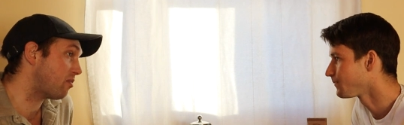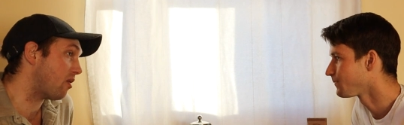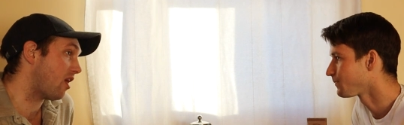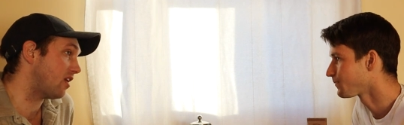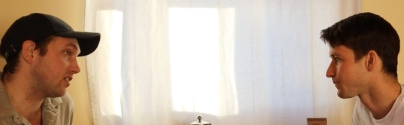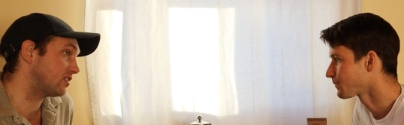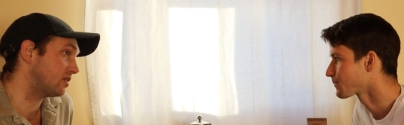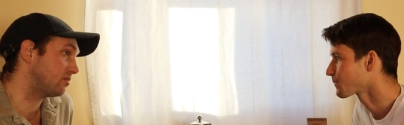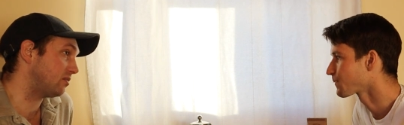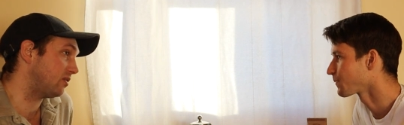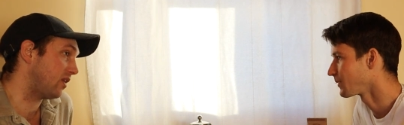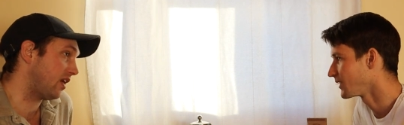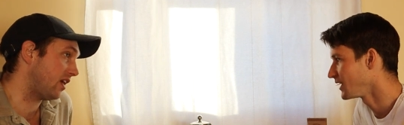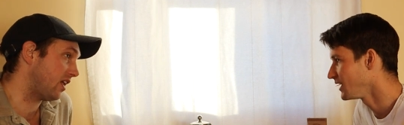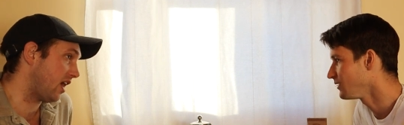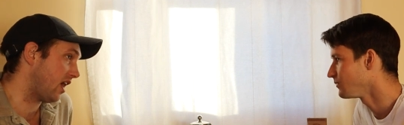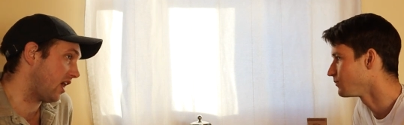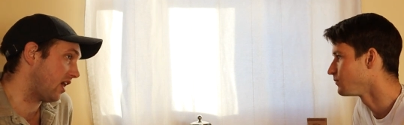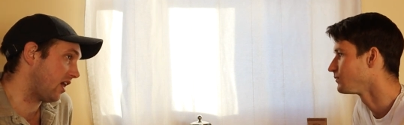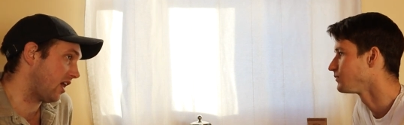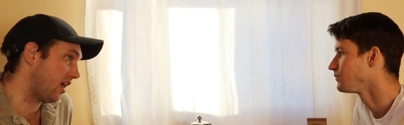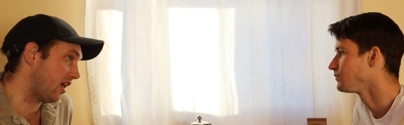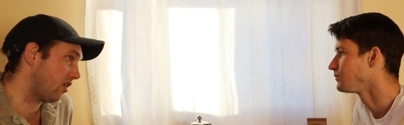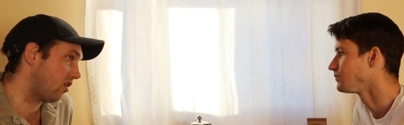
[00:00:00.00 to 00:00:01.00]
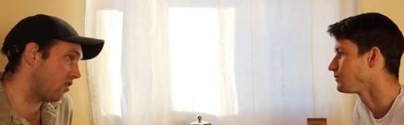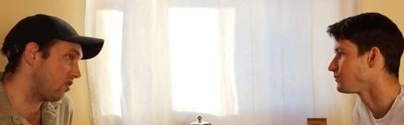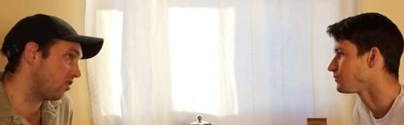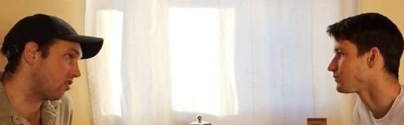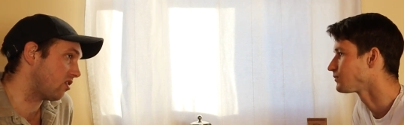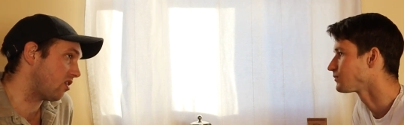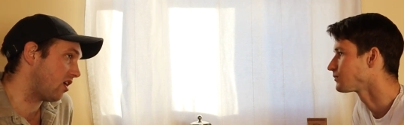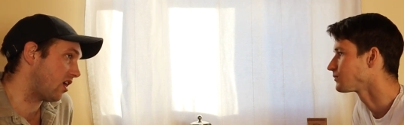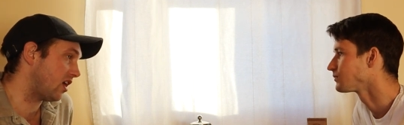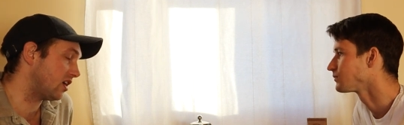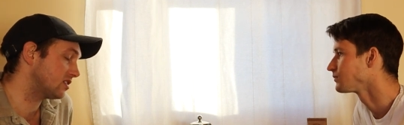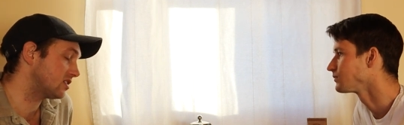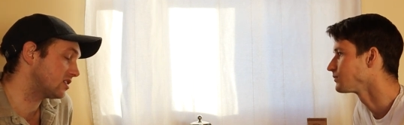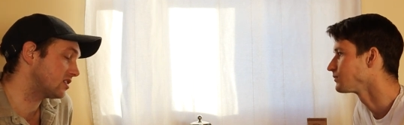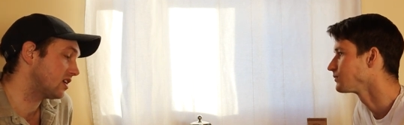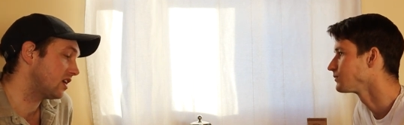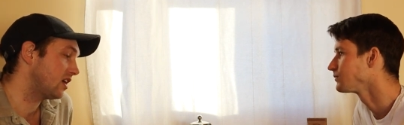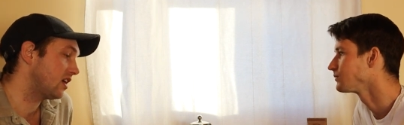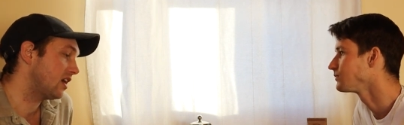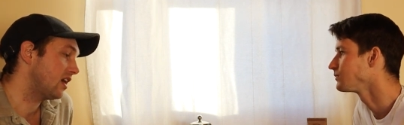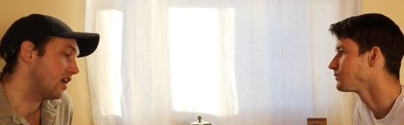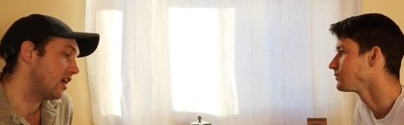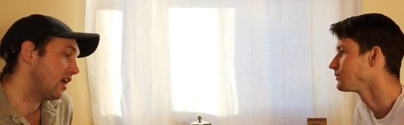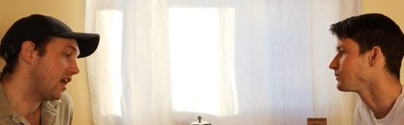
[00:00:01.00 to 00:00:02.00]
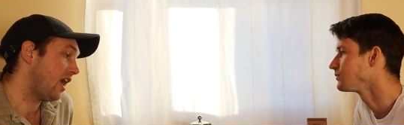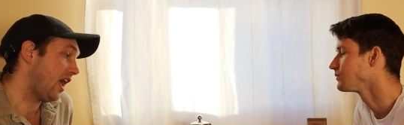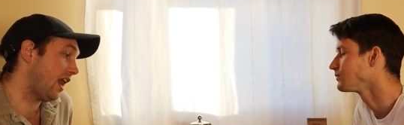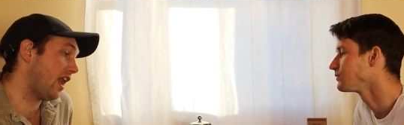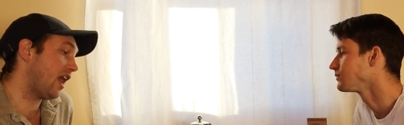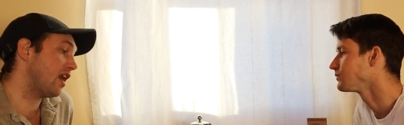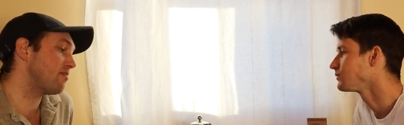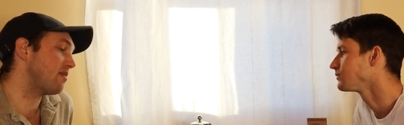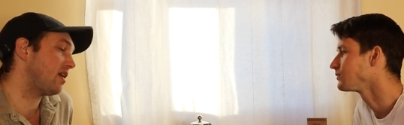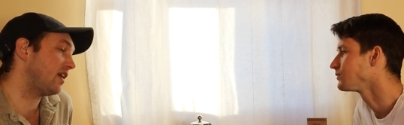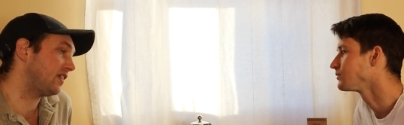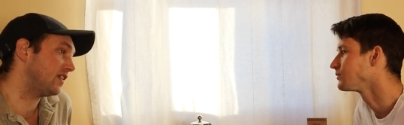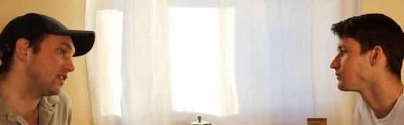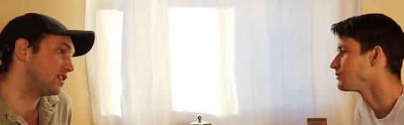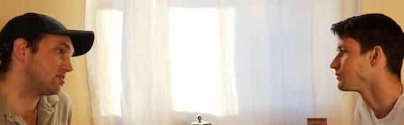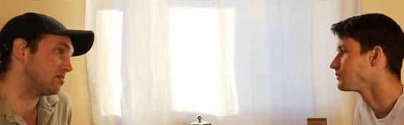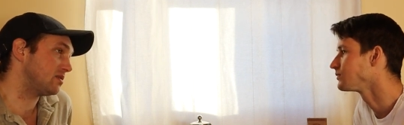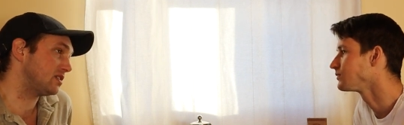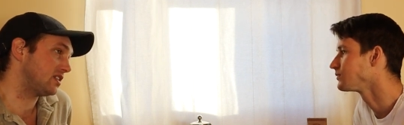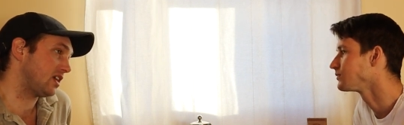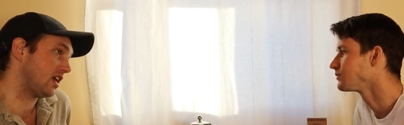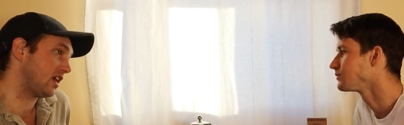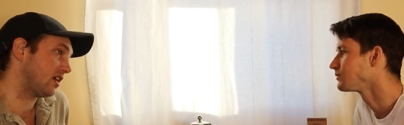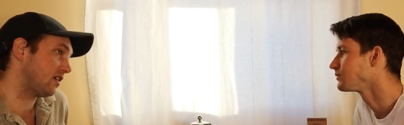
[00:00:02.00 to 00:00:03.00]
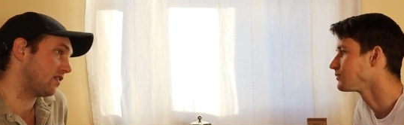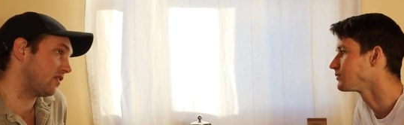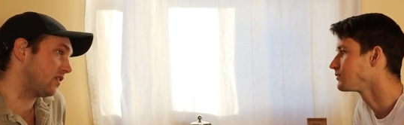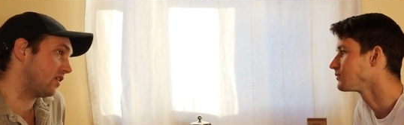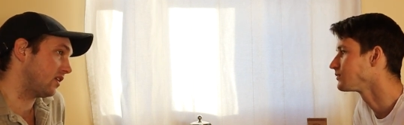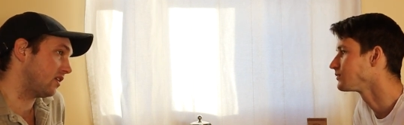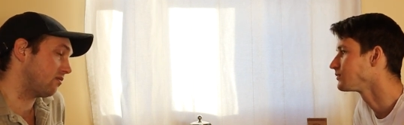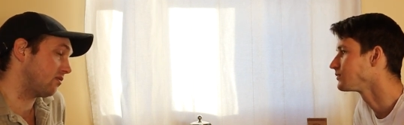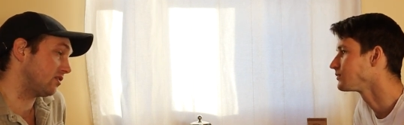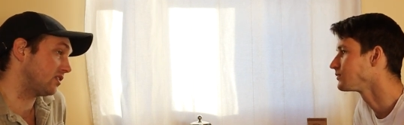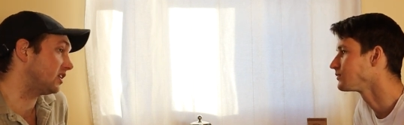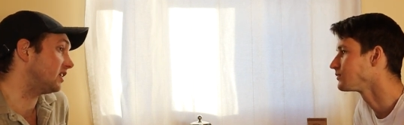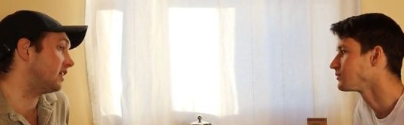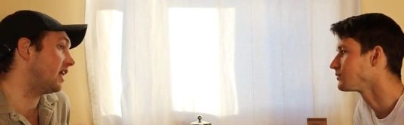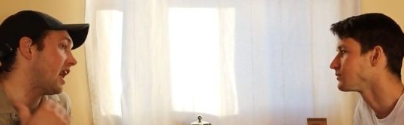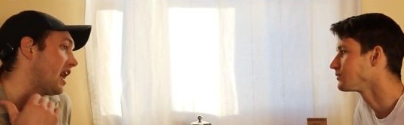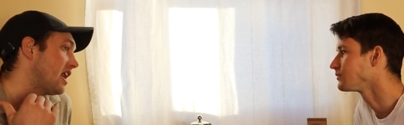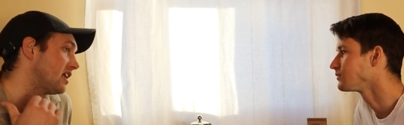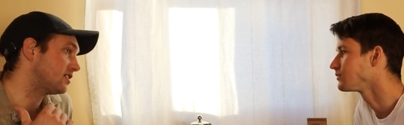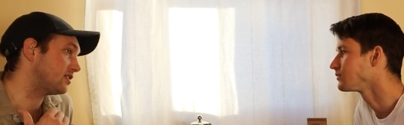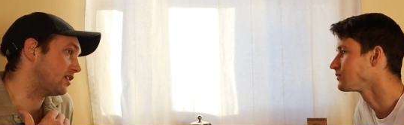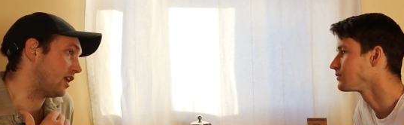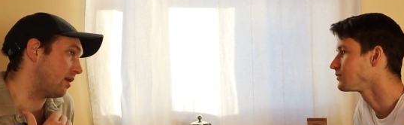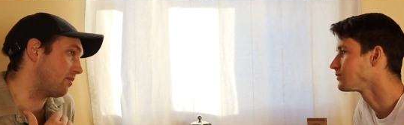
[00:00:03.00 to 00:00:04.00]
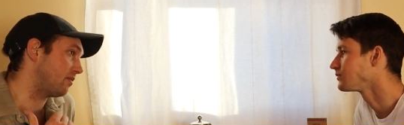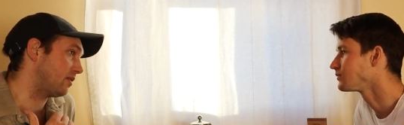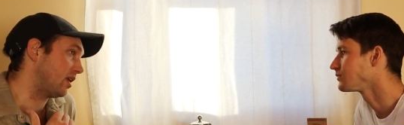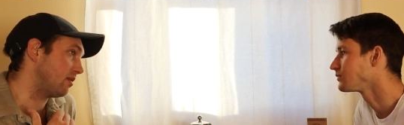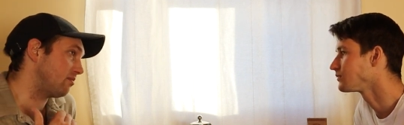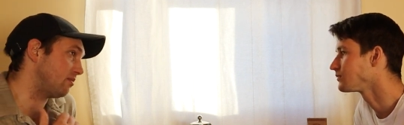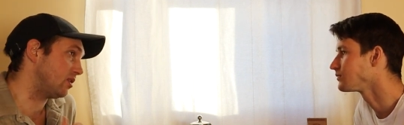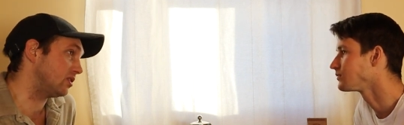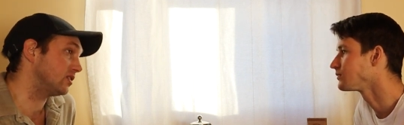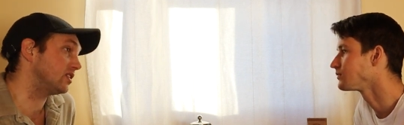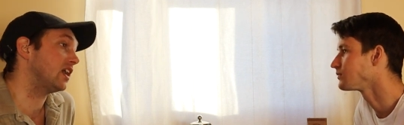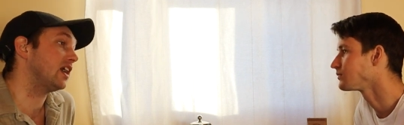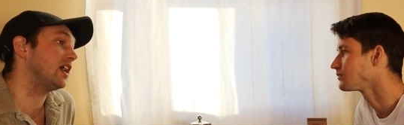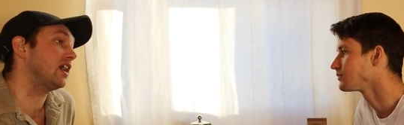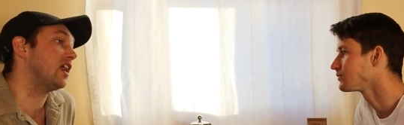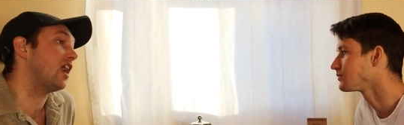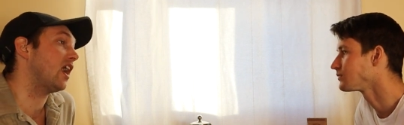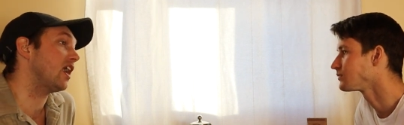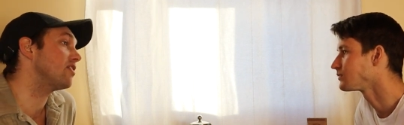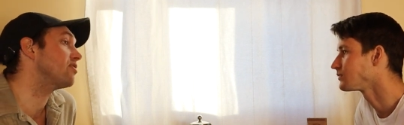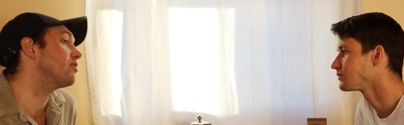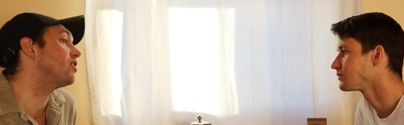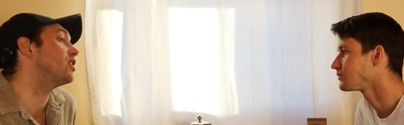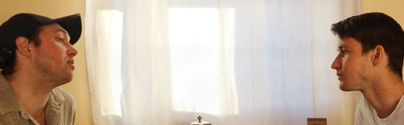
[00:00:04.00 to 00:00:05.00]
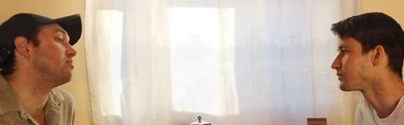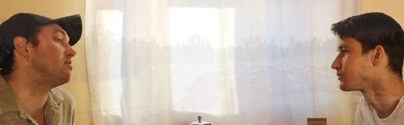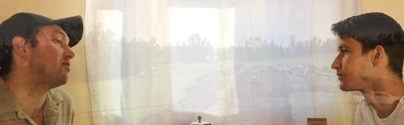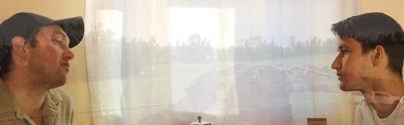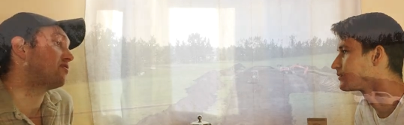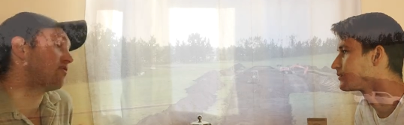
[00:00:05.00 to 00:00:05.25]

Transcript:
Speaker 1: possible yeah. at, at, all costs. And I made this mistake the, with the last dam that I built. I, I thought it'd be